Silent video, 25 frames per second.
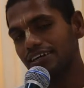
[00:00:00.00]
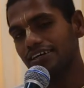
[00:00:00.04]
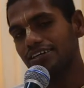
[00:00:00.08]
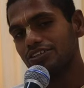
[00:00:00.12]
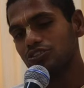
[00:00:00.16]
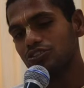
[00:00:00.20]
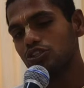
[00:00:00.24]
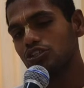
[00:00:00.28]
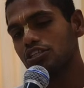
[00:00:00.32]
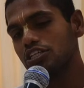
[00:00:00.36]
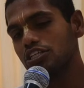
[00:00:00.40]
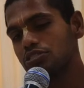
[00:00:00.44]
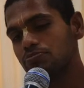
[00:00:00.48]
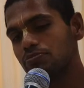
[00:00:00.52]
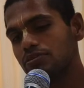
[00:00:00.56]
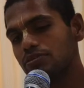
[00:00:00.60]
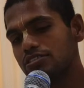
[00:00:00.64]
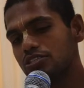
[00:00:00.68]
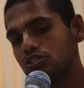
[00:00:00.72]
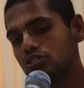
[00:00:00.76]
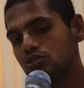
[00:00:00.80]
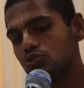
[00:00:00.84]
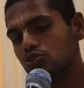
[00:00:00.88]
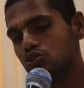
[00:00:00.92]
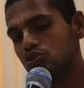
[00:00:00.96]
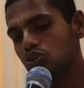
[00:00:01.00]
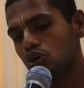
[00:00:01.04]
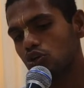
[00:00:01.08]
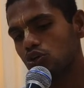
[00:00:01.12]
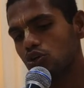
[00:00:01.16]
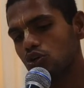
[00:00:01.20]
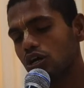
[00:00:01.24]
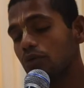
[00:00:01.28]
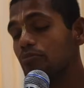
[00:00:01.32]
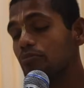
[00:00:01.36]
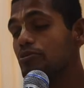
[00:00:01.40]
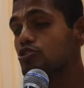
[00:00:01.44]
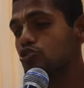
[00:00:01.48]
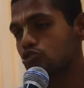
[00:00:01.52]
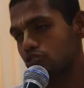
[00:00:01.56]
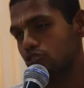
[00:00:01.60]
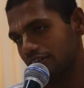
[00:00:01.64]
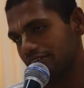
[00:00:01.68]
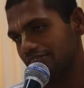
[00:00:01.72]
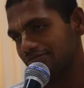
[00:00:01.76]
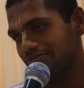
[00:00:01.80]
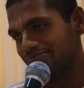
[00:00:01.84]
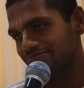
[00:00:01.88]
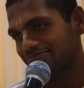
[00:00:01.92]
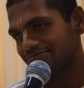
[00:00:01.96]
So this person who thought to commit
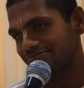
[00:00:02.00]
suicide,